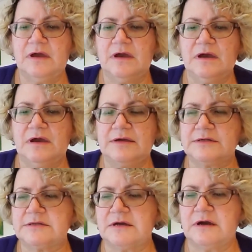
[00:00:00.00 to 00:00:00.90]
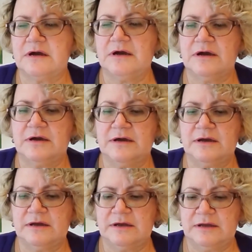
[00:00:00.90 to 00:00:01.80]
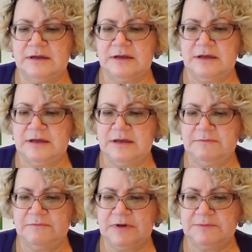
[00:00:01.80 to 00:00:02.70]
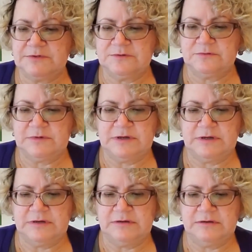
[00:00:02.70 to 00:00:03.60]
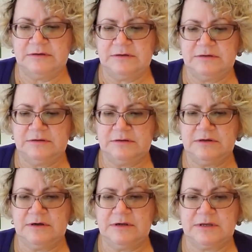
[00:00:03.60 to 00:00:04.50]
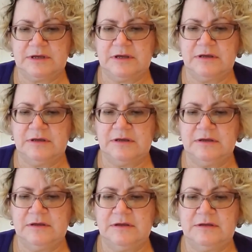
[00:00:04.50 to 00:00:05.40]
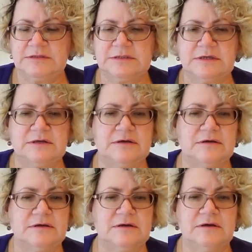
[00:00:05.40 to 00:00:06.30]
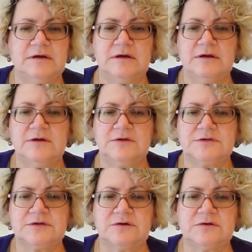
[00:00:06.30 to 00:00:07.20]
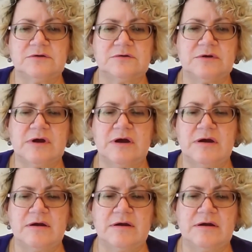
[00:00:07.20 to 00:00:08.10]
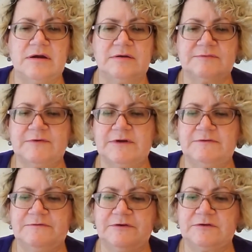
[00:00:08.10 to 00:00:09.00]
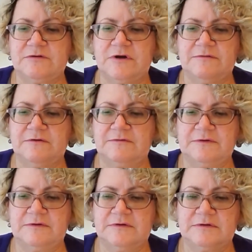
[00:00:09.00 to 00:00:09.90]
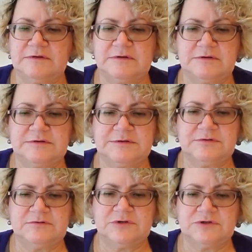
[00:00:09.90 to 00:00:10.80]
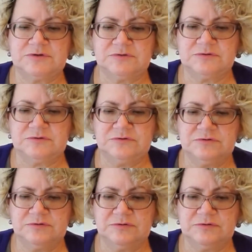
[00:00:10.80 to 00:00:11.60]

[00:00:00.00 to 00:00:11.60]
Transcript: And I am up to where, okay, to there. So I'll find a photograph of a stillness shawl.